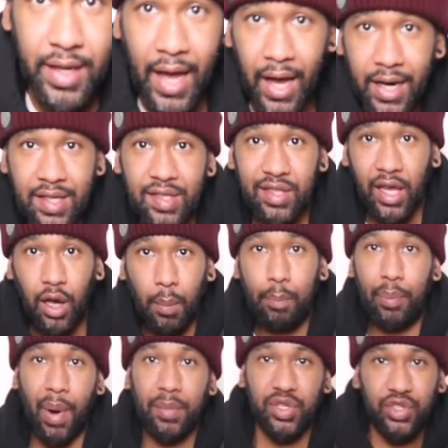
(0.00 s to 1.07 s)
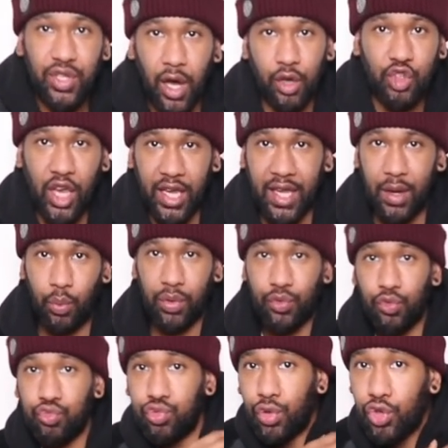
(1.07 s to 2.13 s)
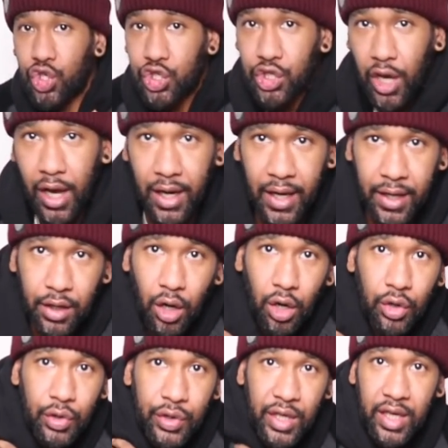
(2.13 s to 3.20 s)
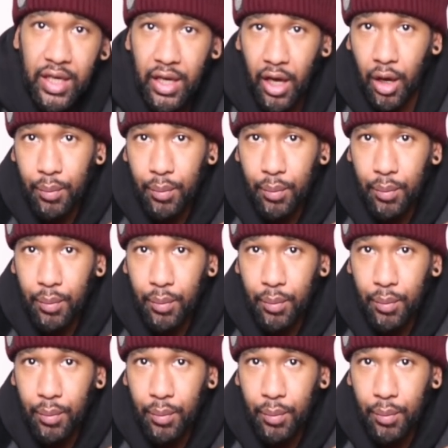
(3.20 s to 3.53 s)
Now, this is like a bomber style jacket with real shirlin on the